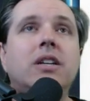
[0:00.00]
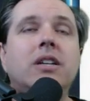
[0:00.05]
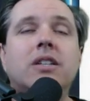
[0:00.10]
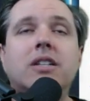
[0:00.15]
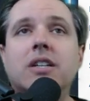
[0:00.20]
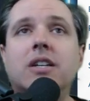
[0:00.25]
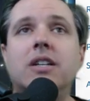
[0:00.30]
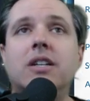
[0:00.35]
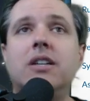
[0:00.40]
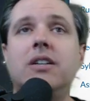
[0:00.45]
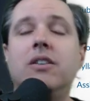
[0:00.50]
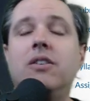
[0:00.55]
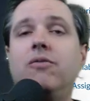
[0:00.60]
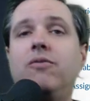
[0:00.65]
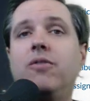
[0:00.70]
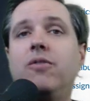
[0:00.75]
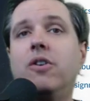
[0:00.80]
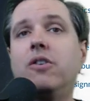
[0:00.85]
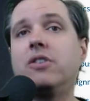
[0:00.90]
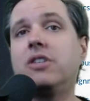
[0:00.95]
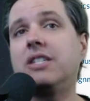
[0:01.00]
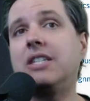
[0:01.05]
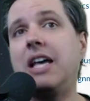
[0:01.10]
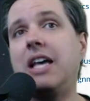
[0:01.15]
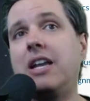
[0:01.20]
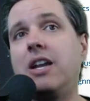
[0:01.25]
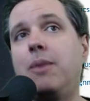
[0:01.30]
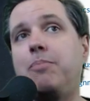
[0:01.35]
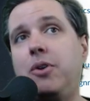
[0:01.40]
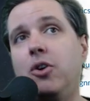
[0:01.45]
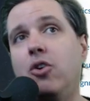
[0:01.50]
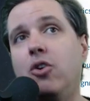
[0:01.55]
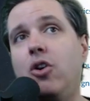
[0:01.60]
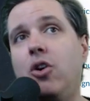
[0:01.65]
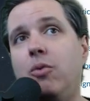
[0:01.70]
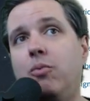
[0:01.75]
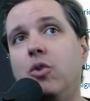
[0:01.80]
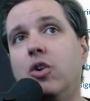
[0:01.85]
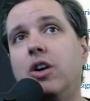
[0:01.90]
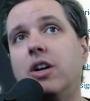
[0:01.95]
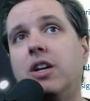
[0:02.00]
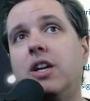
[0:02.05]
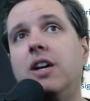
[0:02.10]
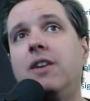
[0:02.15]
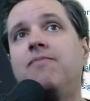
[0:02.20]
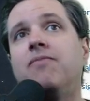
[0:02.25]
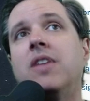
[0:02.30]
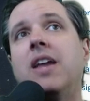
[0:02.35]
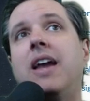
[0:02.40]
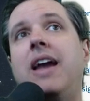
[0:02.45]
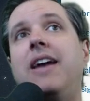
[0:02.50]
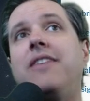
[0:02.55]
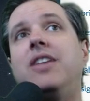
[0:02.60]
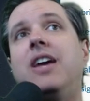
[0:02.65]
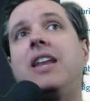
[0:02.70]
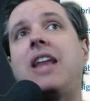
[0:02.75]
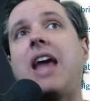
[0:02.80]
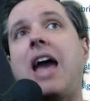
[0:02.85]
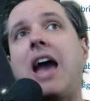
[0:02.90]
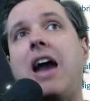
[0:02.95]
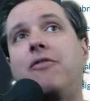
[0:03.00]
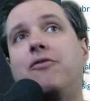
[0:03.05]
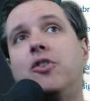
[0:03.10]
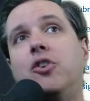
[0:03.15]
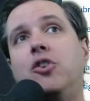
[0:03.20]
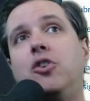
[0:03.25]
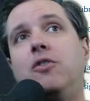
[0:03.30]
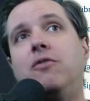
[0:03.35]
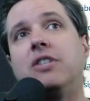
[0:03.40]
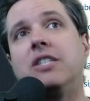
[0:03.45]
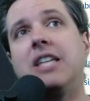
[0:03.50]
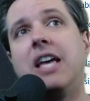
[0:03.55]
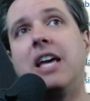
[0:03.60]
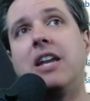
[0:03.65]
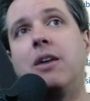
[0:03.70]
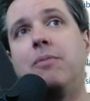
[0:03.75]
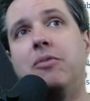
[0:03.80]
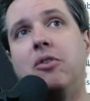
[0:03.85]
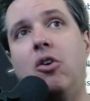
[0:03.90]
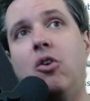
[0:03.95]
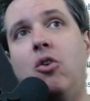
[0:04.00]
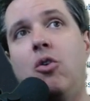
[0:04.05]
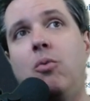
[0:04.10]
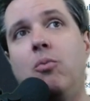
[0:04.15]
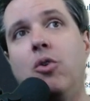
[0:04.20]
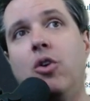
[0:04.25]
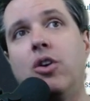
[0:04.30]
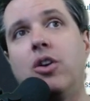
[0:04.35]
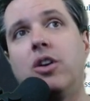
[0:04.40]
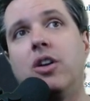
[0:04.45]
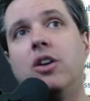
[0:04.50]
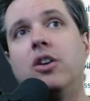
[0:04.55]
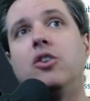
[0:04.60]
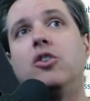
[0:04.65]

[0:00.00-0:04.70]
to first set up your homework, and then after you've set up the homework,